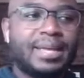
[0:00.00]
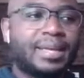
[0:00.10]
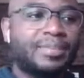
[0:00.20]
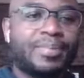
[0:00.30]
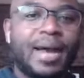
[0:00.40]

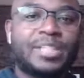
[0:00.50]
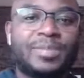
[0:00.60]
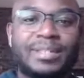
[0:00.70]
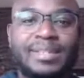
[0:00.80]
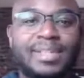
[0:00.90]

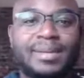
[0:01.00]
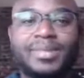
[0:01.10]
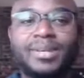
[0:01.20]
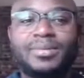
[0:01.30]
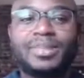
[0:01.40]
prospecting, same
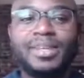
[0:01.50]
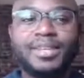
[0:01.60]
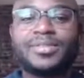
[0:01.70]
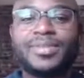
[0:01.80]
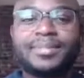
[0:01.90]
thing with
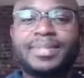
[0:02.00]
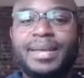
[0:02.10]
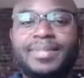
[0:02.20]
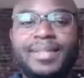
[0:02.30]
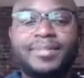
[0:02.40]
Instagram,
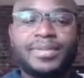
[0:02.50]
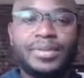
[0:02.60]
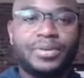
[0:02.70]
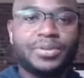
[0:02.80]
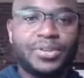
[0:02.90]
same thing with
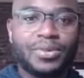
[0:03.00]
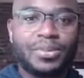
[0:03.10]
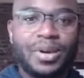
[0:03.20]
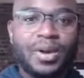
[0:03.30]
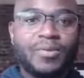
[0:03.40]
YouTube,
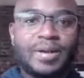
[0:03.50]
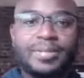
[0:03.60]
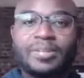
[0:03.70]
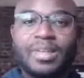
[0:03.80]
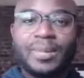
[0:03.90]
right? There
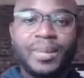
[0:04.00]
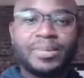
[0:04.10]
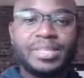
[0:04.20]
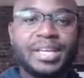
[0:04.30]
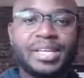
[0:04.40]
are a lot of people
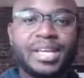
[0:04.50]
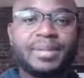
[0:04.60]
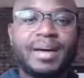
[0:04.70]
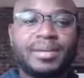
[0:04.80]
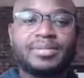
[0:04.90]
teaching
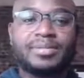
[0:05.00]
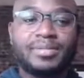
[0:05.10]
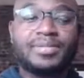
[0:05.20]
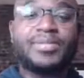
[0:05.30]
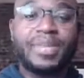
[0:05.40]
about
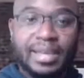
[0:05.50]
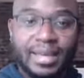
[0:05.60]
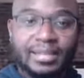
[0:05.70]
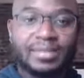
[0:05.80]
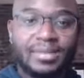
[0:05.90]

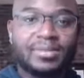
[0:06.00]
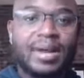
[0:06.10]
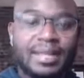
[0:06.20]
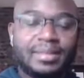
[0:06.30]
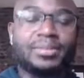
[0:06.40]
things,
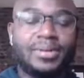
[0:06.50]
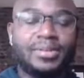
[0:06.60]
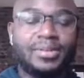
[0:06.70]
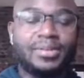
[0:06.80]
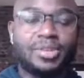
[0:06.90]
right?
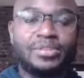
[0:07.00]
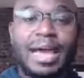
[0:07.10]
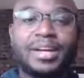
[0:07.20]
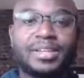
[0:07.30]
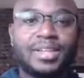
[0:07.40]
The
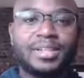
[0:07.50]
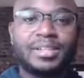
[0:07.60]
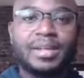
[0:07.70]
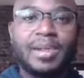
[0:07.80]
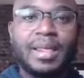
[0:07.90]
strategies,
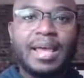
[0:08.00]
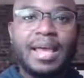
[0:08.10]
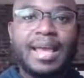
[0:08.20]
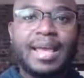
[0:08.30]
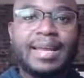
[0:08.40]

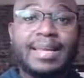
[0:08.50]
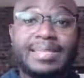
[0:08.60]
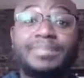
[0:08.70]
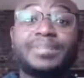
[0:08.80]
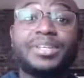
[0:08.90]
and
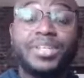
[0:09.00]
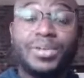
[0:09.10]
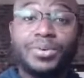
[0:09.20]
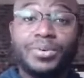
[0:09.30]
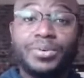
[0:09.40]
it's up to
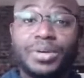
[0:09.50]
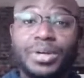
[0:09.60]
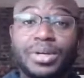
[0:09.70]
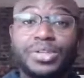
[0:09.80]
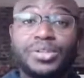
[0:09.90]
you
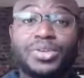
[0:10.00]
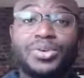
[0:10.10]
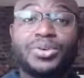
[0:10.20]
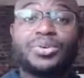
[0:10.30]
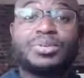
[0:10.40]

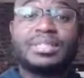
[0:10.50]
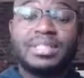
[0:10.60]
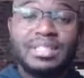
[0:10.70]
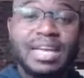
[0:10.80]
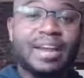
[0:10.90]
to
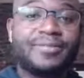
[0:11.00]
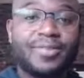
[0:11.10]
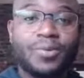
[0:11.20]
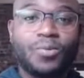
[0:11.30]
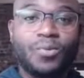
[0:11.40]

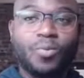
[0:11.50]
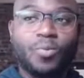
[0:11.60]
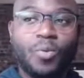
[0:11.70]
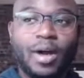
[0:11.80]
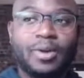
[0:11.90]
decipher
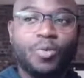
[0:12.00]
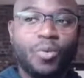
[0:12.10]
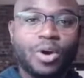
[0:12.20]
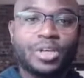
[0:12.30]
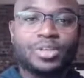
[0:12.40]
what
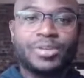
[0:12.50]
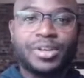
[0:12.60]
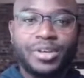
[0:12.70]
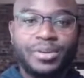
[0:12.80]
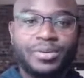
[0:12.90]
works for
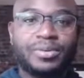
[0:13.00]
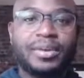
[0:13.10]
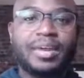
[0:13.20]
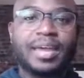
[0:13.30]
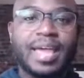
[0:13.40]
you
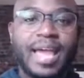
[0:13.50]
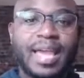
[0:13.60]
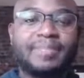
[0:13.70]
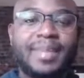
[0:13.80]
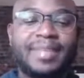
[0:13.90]

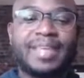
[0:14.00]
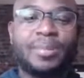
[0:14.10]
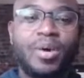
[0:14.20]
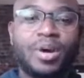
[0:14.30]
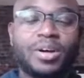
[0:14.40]
and make that a
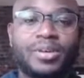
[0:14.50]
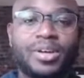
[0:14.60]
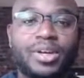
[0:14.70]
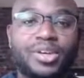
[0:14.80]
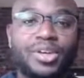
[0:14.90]
part of
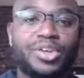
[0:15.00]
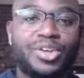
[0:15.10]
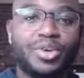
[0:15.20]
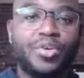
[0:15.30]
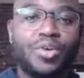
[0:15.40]

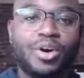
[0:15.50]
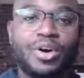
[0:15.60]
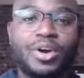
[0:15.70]
your